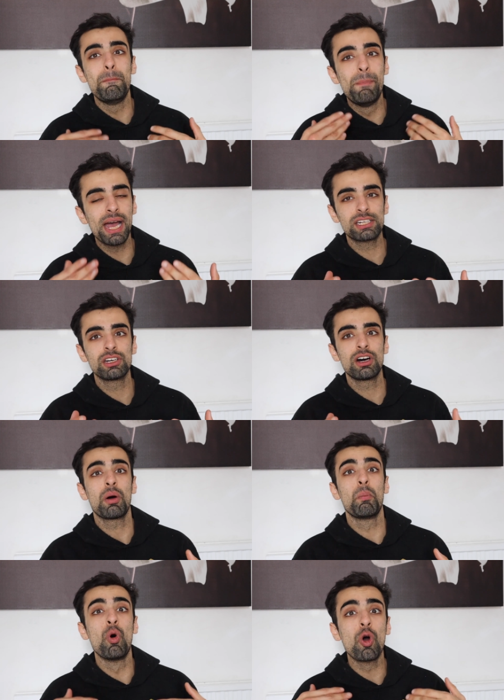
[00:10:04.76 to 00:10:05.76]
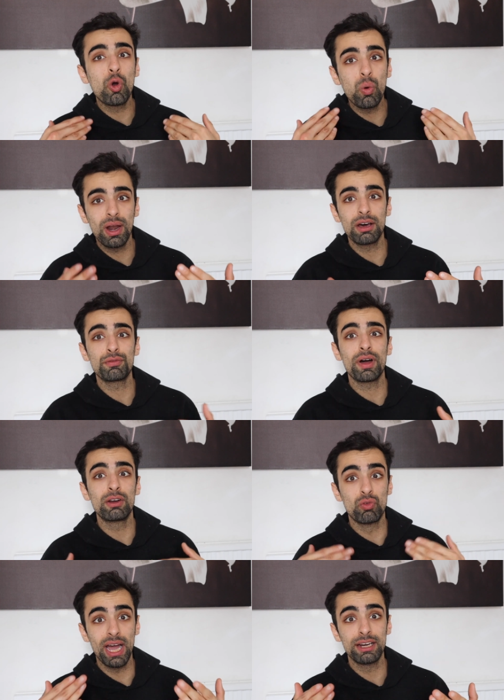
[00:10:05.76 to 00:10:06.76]
better, more
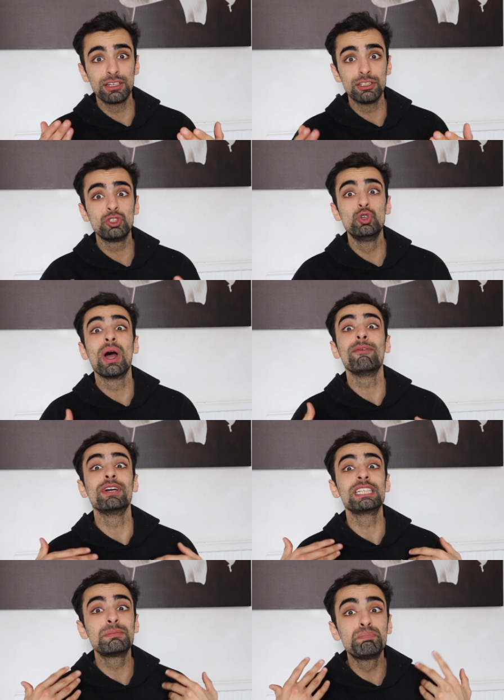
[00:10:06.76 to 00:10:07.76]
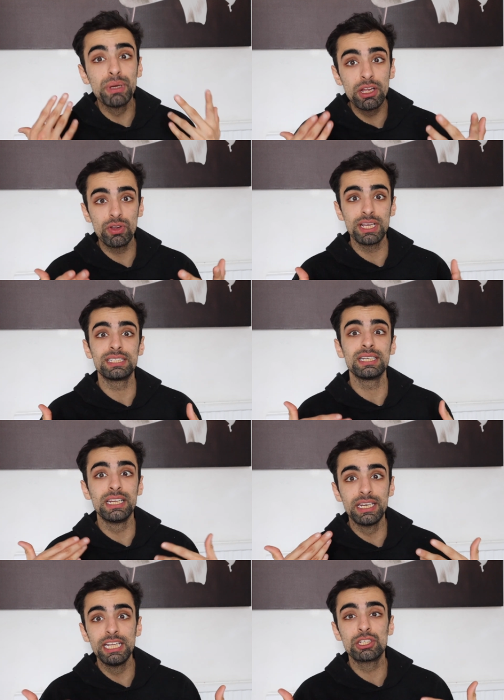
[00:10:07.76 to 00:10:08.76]
qualified writers who have experience in
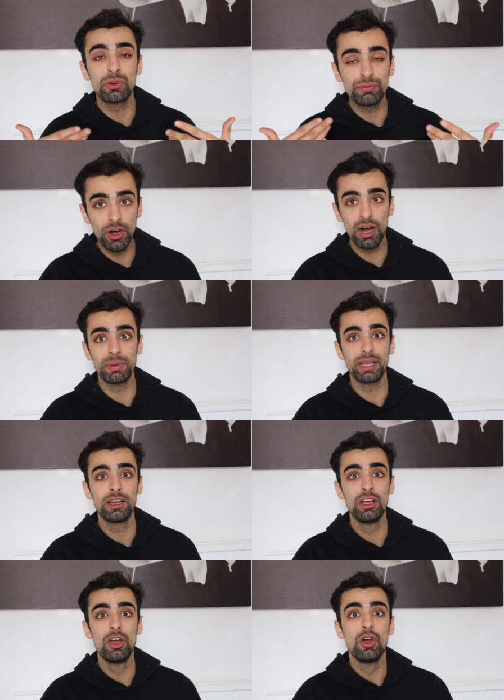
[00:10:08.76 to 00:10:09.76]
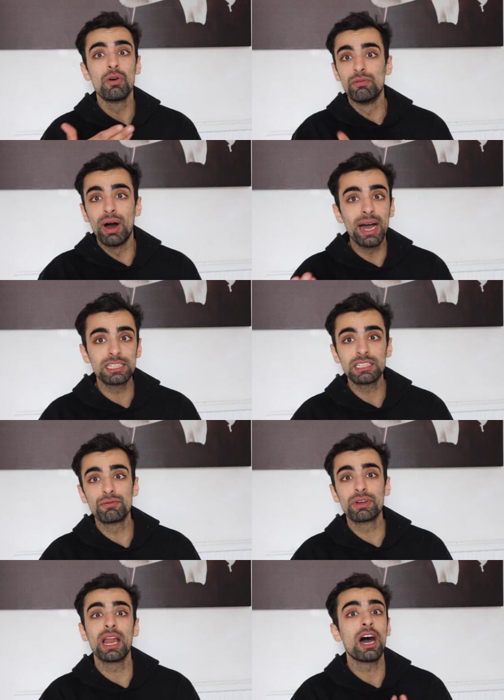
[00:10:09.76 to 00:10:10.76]
the niche of farming via
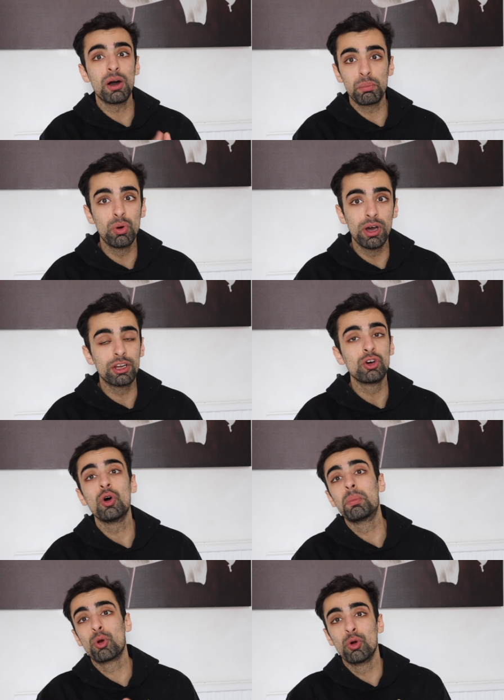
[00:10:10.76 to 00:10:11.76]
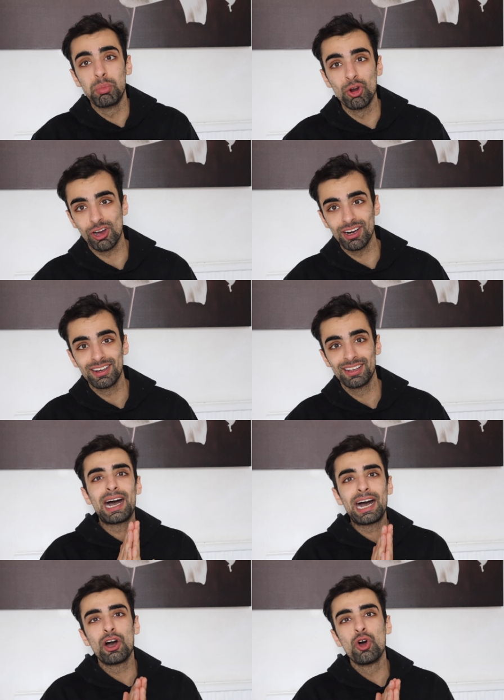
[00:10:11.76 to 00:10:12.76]
something like Upwork or Pro Blogger.
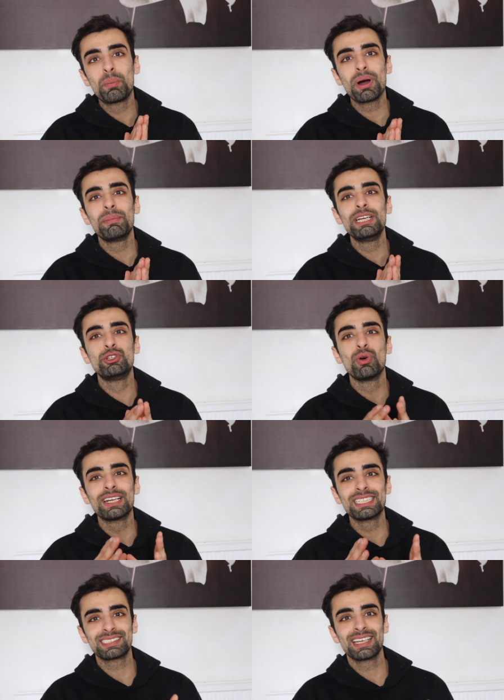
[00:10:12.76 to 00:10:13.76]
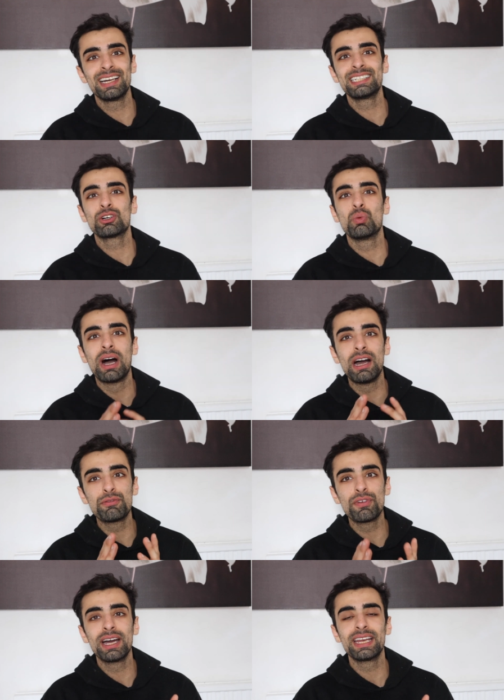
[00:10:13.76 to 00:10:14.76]
I hope I made you understand why
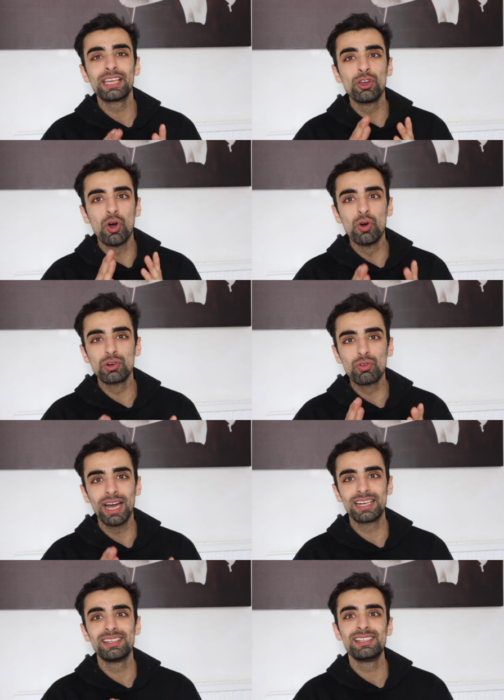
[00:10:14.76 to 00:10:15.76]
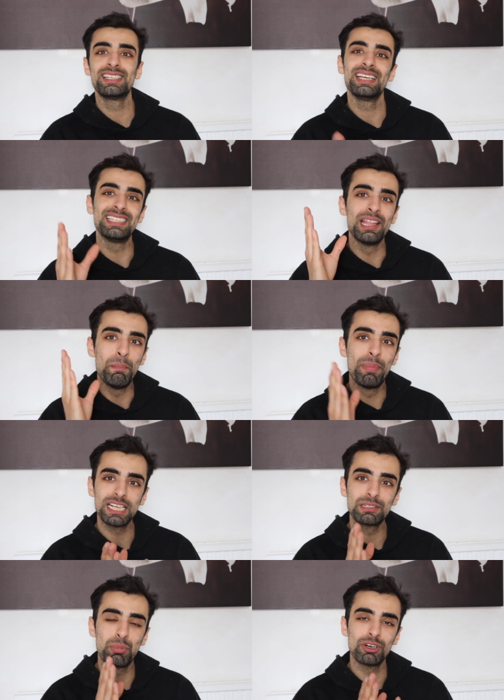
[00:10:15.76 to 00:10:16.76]
finding your own writers is the
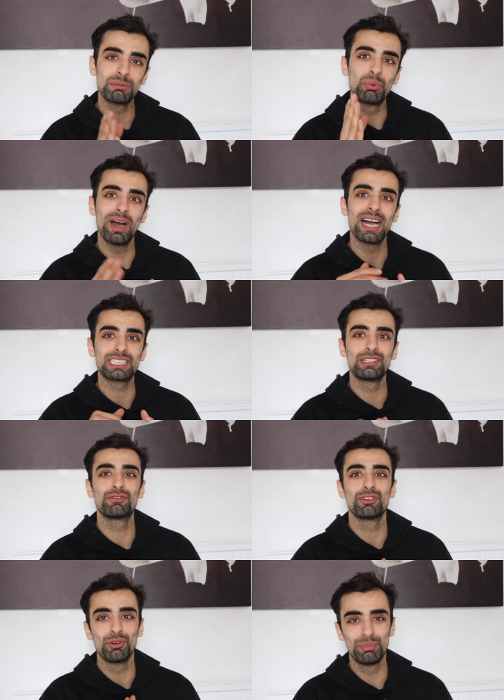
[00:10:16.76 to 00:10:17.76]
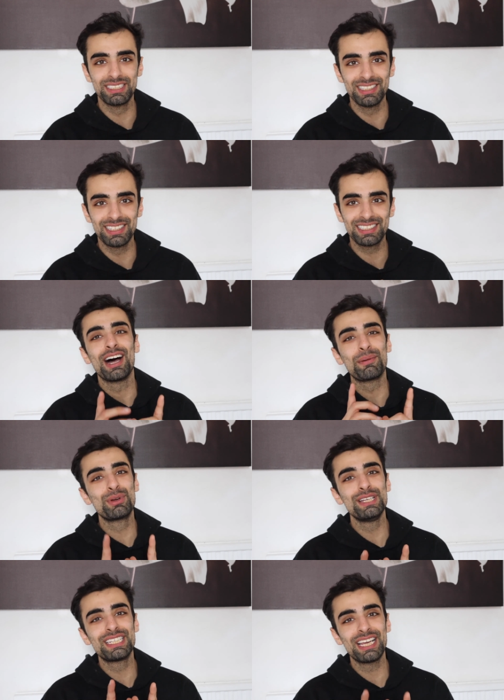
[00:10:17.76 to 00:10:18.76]
best possible action for your business. I
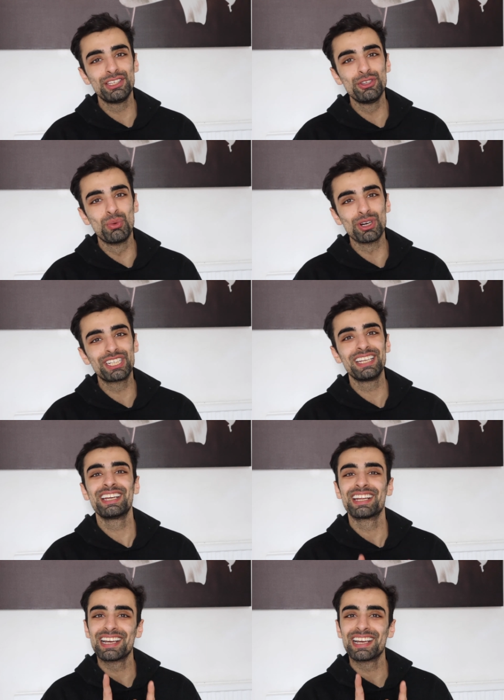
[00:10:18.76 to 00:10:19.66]
appreciate you watching.